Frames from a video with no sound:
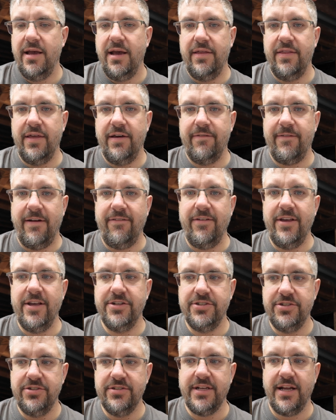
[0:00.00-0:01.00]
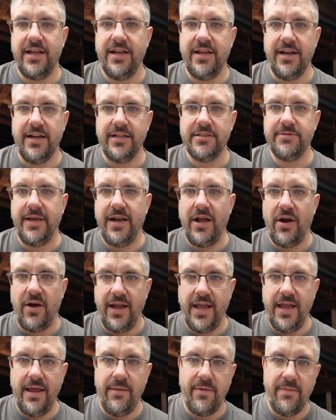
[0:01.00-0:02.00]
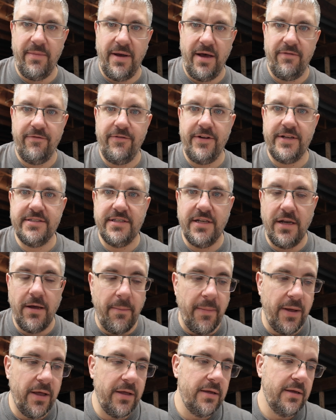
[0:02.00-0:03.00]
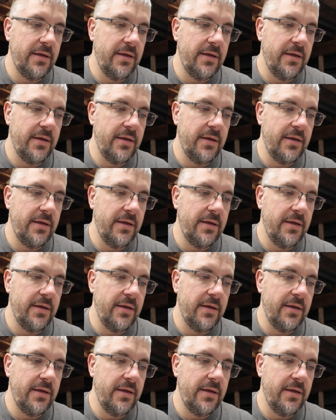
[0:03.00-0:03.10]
and then if I have issues, I can kind of explain how I came about fixing them,